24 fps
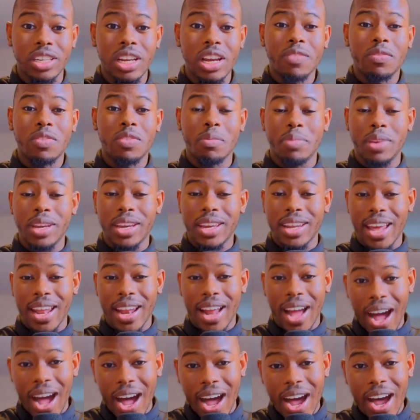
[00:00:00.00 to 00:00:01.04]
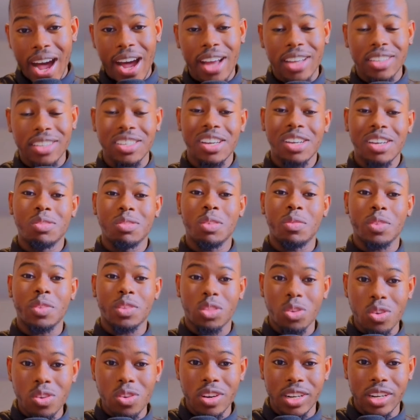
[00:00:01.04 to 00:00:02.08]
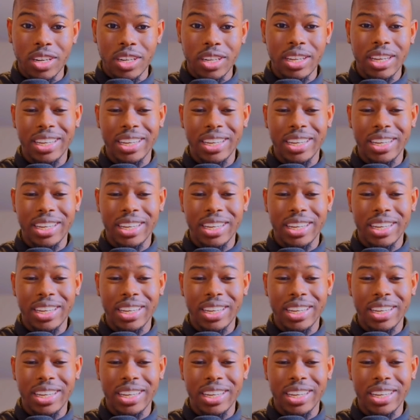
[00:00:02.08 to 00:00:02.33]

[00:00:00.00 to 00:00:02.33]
for being at odds with authority,